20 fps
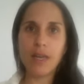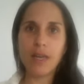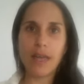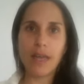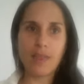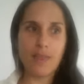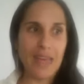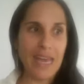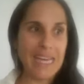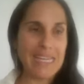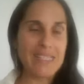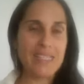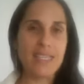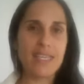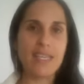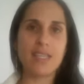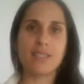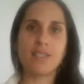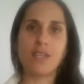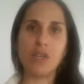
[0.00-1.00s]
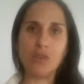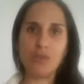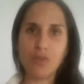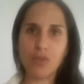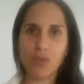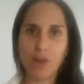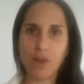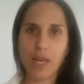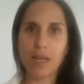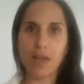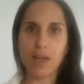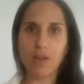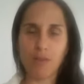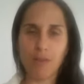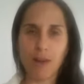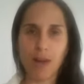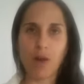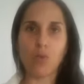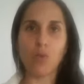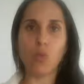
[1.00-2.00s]
and the ideas that you've created
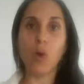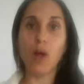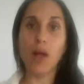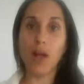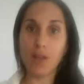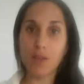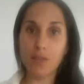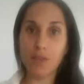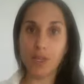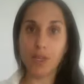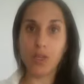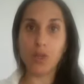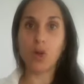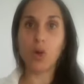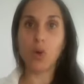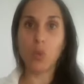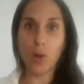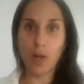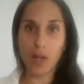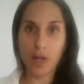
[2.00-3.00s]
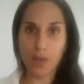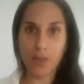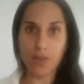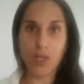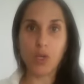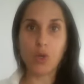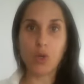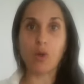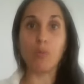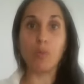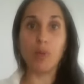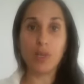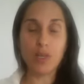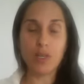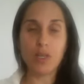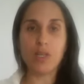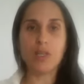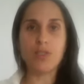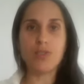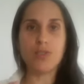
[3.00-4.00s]
around wealth and your
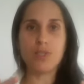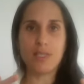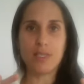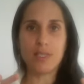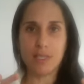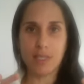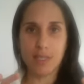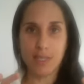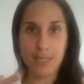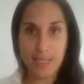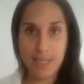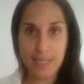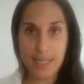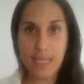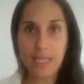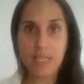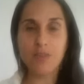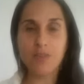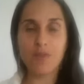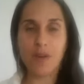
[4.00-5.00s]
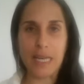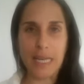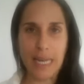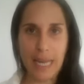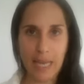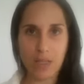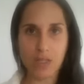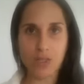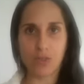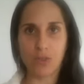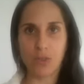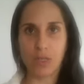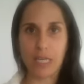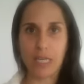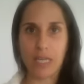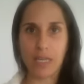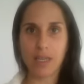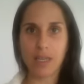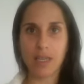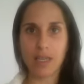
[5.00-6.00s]
ability to succeed financially.
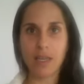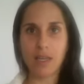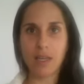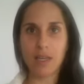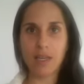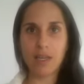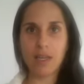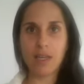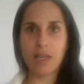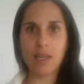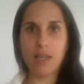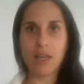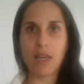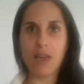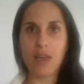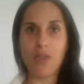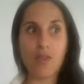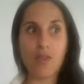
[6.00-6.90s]
And